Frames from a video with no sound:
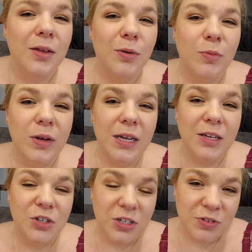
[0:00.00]
We
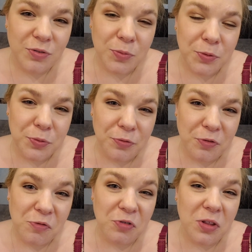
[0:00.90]
just filmed a
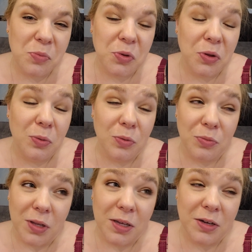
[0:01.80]
review for them and they were
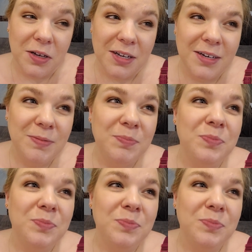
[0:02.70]
really good.